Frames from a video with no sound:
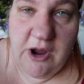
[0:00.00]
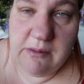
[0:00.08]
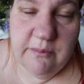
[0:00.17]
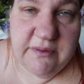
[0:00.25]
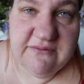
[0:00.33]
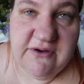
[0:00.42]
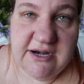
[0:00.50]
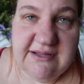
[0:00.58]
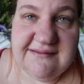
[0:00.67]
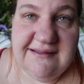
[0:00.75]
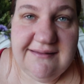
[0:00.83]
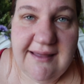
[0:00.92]
probably have
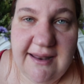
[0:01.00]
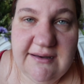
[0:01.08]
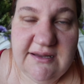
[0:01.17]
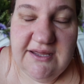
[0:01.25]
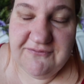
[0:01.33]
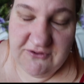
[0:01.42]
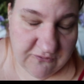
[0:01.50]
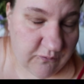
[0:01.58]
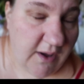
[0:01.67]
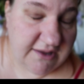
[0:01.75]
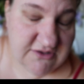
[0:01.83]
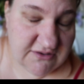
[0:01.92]
already seen that if you
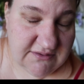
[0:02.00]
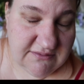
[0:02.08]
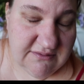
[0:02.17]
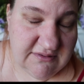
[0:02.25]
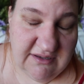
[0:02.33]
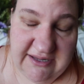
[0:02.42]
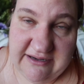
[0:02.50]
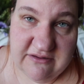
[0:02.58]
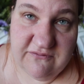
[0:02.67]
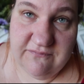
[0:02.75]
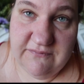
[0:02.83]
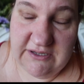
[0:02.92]
watch the
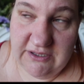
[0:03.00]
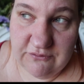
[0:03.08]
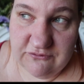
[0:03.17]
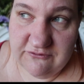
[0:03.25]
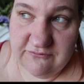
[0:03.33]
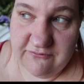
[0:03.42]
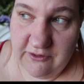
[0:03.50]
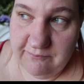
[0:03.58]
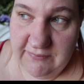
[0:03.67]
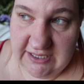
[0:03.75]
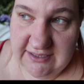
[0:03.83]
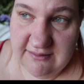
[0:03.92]
latest videos
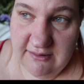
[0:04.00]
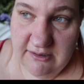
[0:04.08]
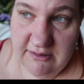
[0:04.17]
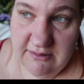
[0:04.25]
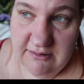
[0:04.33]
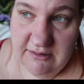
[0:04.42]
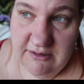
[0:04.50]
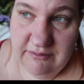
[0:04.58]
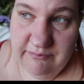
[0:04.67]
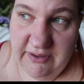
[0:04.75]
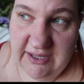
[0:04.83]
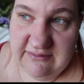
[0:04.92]
from me,
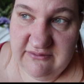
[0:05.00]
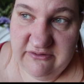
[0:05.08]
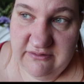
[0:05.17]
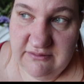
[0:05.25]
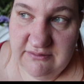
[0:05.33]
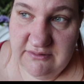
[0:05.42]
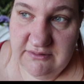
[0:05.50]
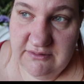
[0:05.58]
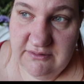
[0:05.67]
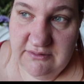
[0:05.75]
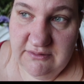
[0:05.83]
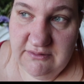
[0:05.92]
but
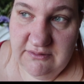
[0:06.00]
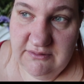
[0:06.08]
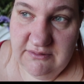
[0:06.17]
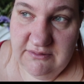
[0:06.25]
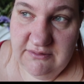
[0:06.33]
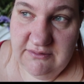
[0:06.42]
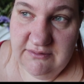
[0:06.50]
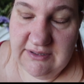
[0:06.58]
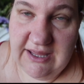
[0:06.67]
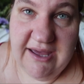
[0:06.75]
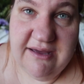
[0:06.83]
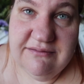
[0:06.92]

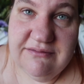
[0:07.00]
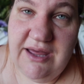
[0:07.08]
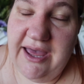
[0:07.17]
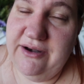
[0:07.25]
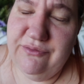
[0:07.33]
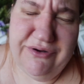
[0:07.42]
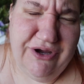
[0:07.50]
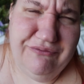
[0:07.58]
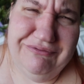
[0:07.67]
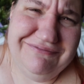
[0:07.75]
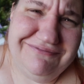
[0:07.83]
yeah, I don't know.